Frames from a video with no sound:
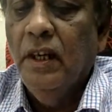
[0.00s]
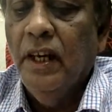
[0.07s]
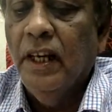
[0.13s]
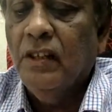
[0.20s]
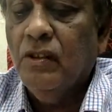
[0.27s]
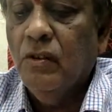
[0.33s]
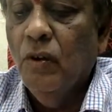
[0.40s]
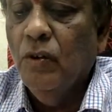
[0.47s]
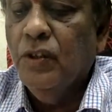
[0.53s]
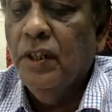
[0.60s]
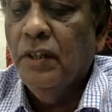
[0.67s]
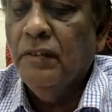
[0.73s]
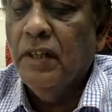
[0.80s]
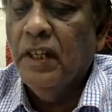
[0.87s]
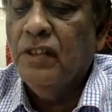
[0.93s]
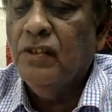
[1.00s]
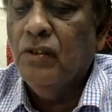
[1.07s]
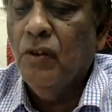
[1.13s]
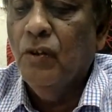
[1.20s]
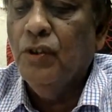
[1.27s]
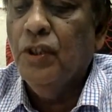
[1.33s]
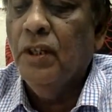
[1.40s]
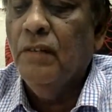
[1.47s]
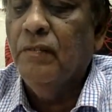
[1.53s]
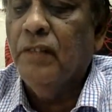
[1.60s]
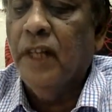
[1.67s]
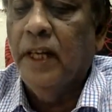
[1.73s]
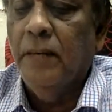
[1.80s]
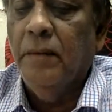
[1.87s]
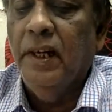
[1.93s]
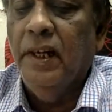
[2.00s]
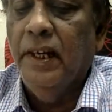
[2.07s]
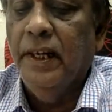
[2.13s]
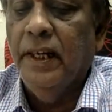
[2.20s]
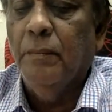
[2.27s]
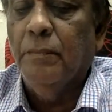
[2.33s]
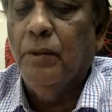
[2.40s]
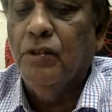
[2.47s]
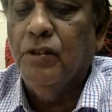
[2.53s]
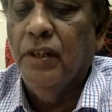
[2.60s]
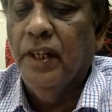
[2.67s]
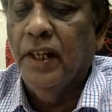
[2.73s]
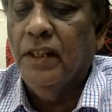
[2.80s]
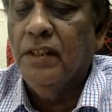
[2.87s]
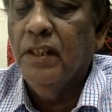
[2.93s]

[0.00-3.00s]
Exclusion of time in legal proceedings.